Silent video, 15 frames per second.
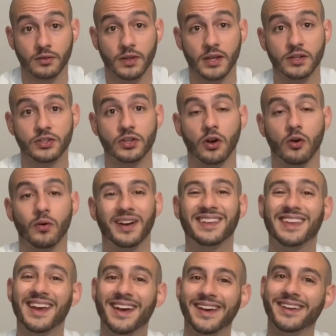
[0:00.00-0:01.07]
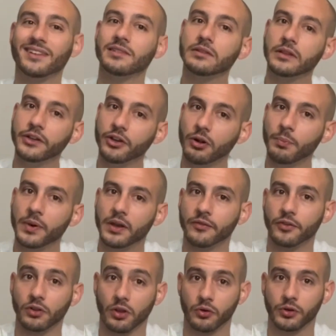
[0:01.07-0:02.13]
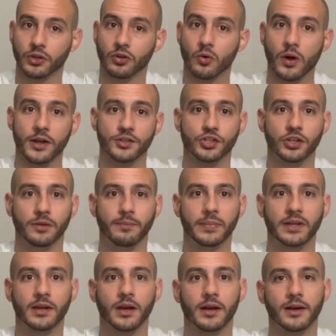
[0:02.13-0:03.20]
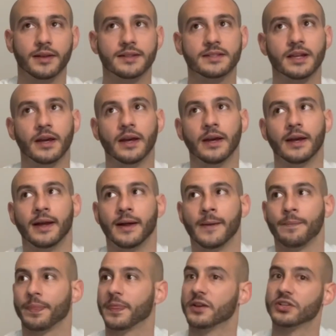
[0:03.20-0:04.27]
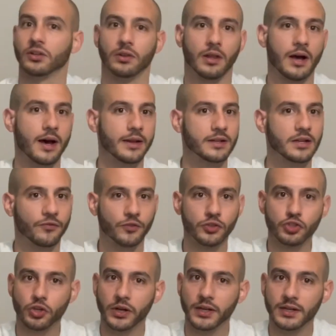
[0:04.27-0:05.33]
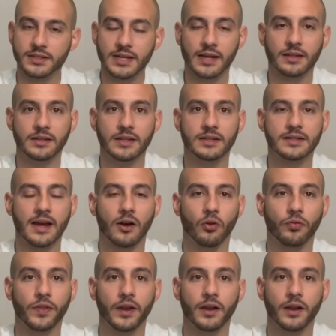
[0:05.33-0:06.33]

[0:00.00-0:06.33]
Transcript: Okay, so again, a little bit of a loaded question, because There's a lot of different training techniques out